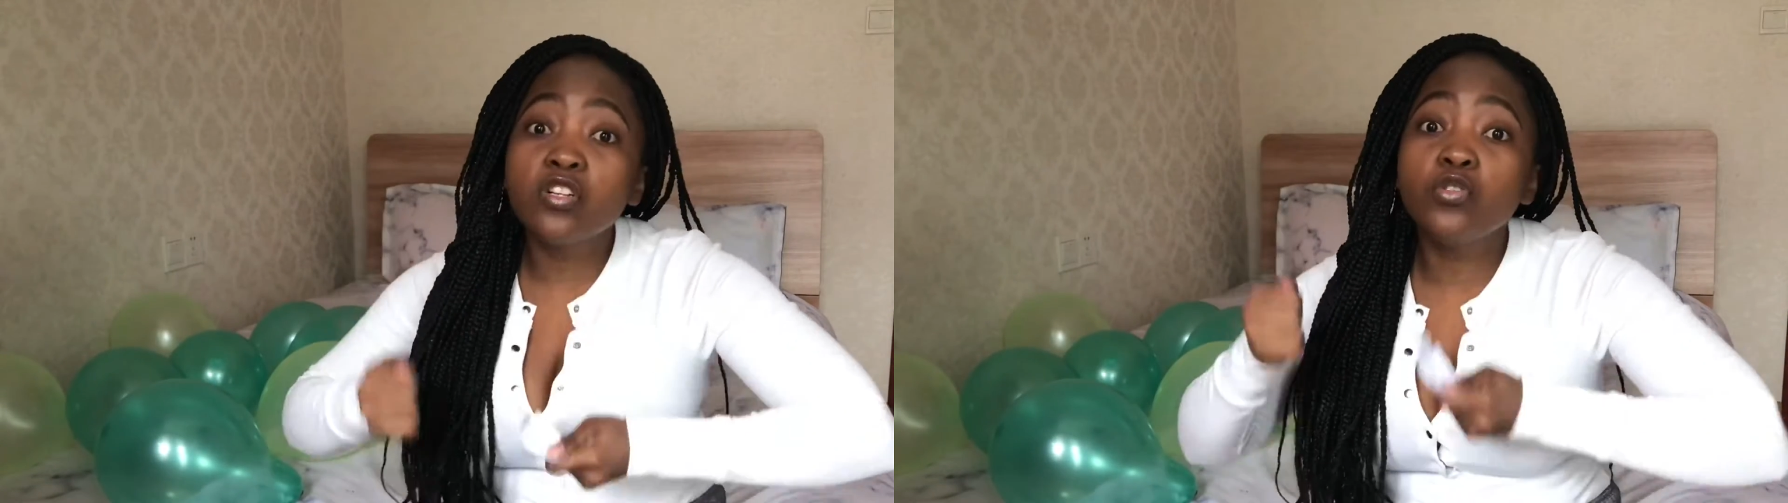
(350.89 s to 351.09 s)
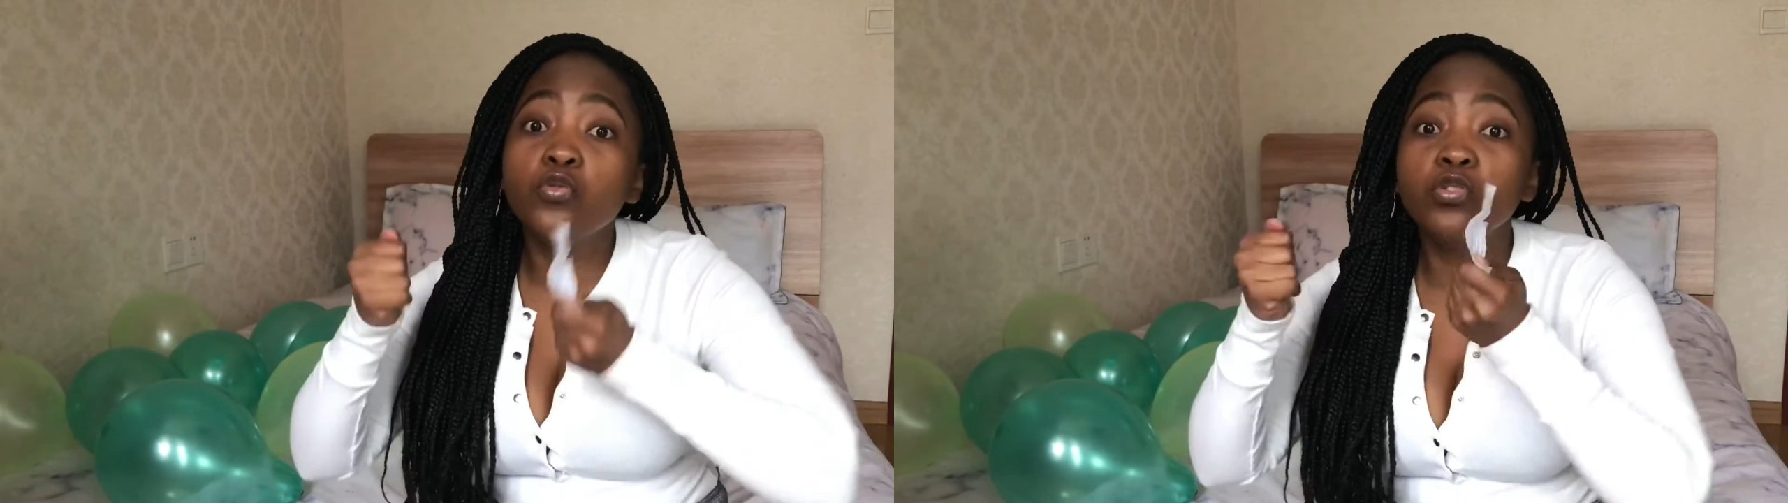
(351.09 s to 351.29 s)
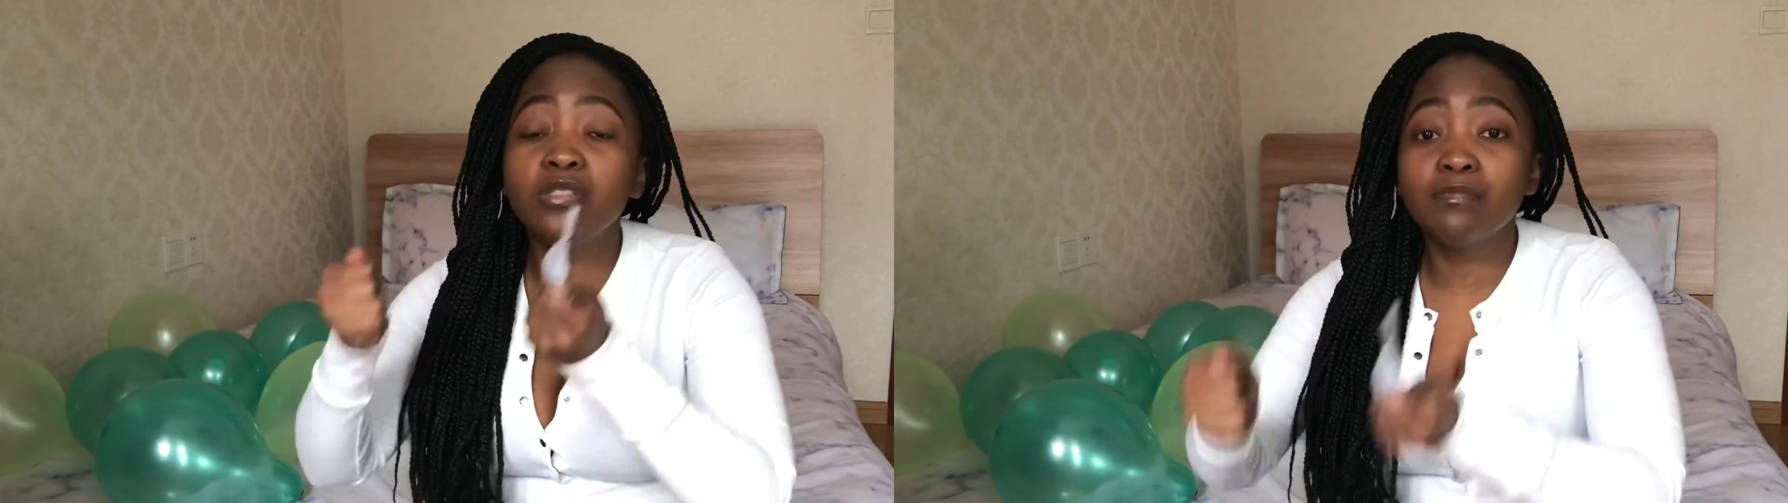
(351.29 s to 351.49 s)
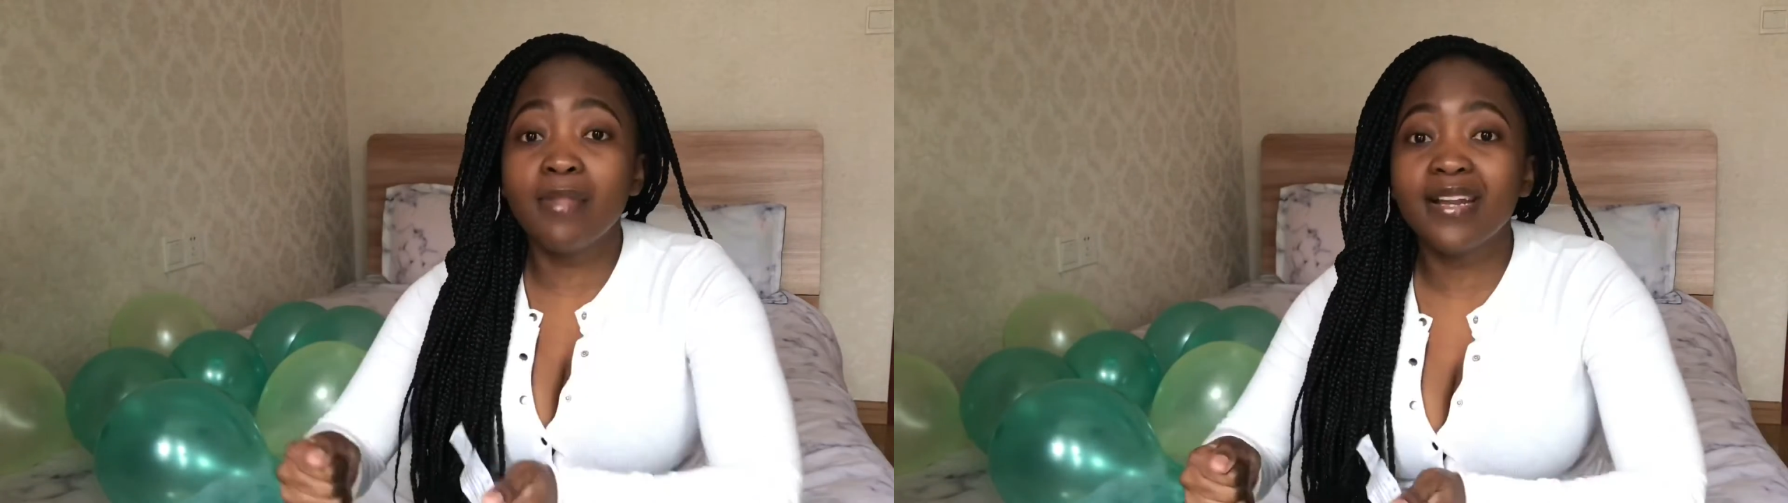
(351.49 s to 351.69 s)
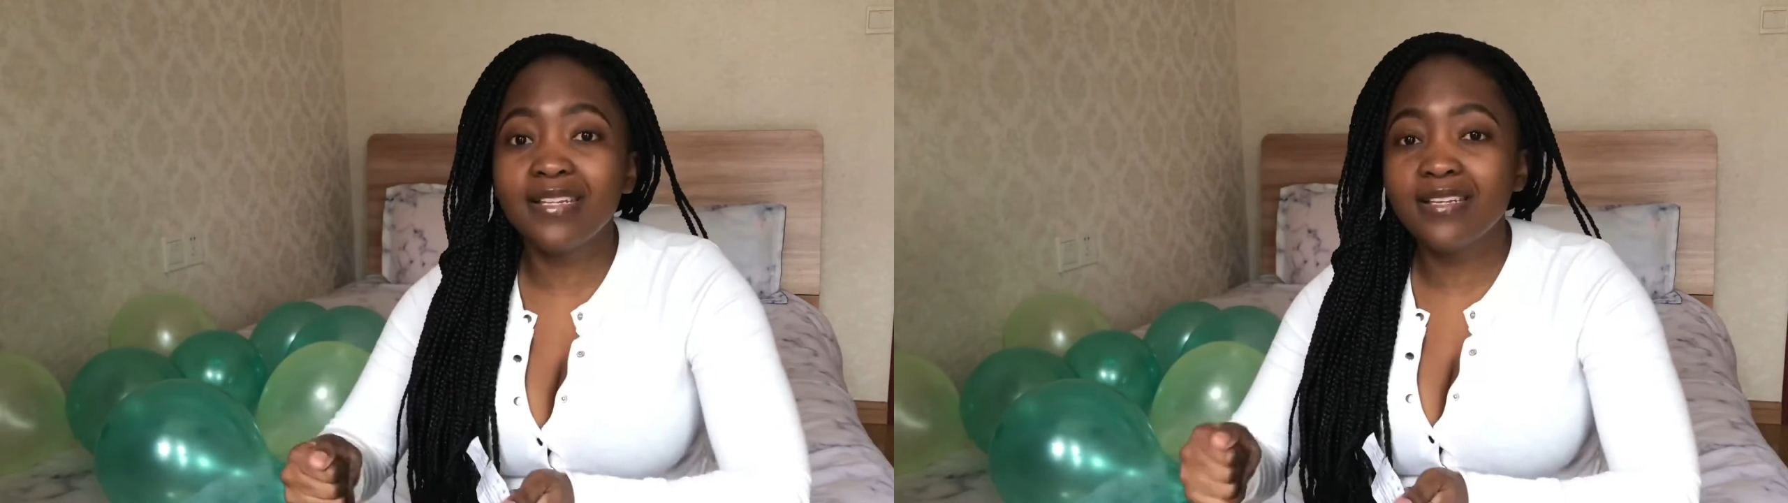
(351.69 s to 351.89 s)
lose
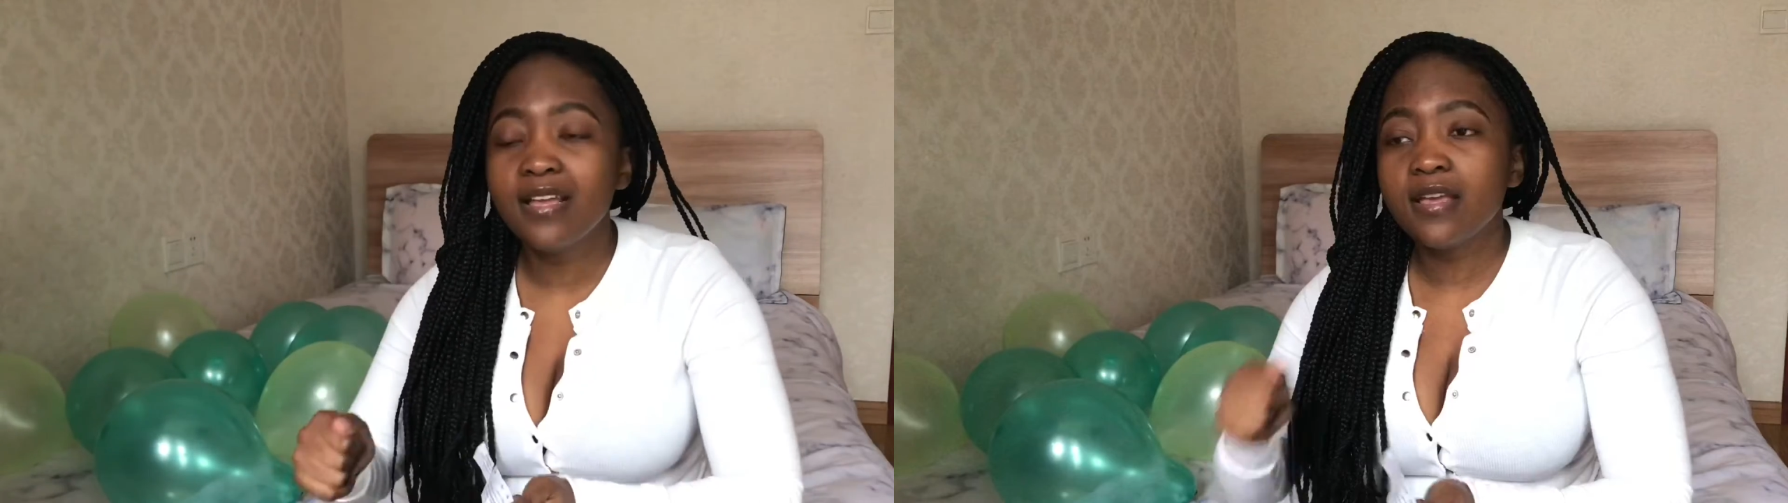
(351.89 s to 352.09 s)
money